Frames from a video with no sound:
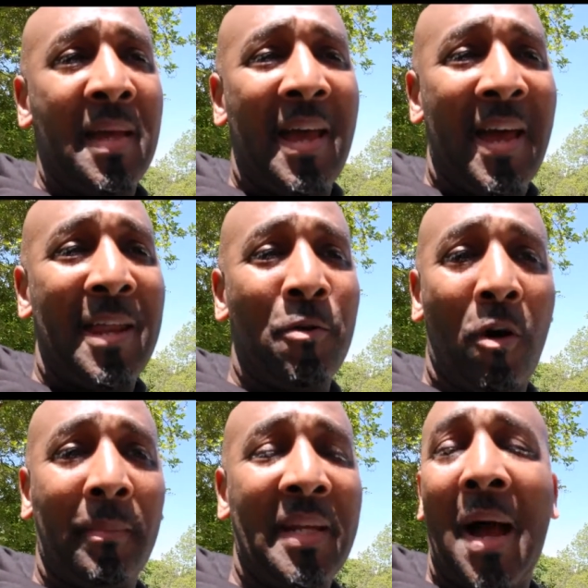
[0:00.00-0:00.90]
And
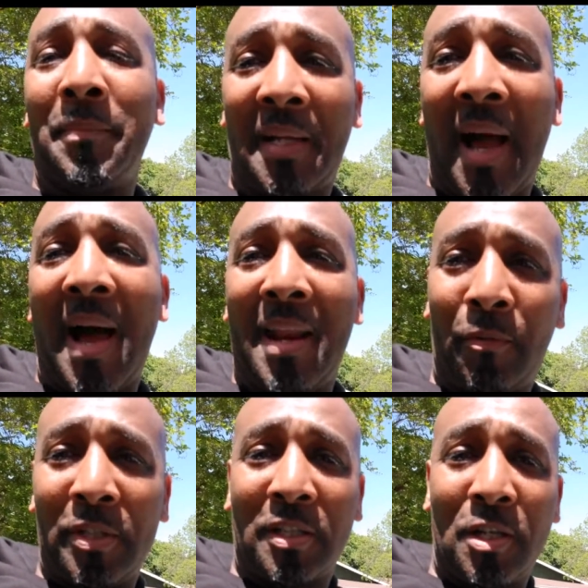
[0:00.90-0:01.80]
normally I'm the guy that
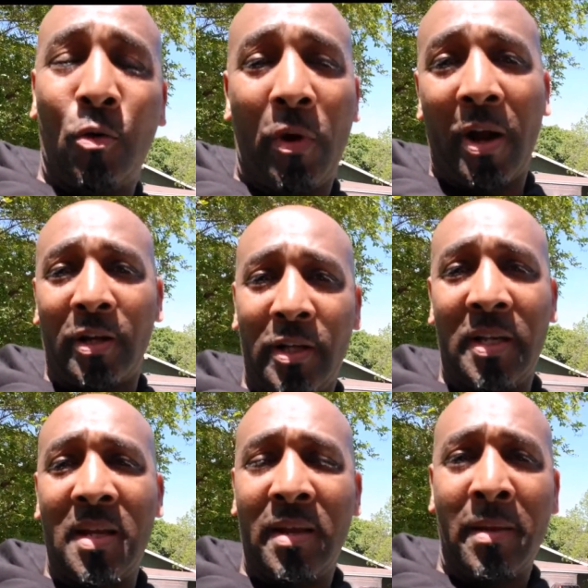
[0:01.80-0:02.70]
would still wear a
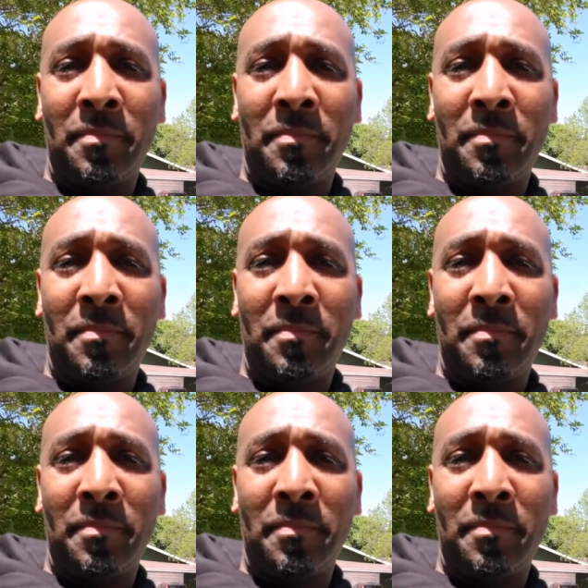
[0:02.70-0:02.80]
hoodie